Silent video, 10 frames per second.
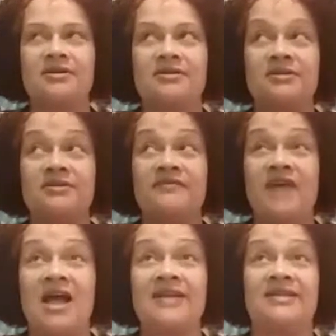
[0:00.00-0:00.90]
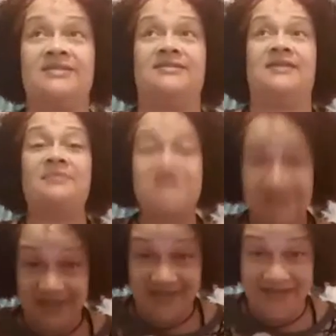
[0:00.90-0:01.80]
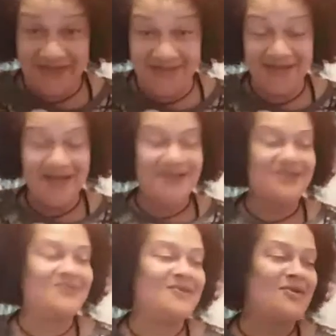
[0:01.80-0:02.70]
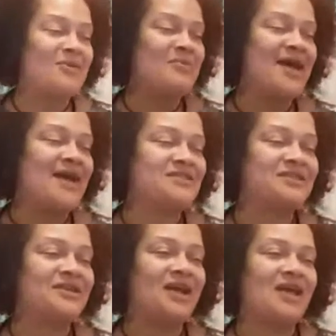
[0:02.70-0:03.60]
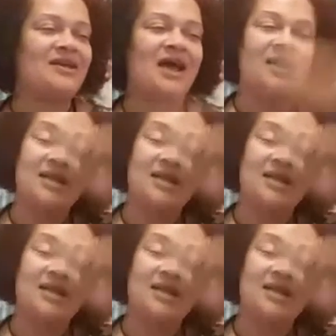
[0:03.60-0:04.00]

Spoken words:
Divine inception. You know, imagine, I like to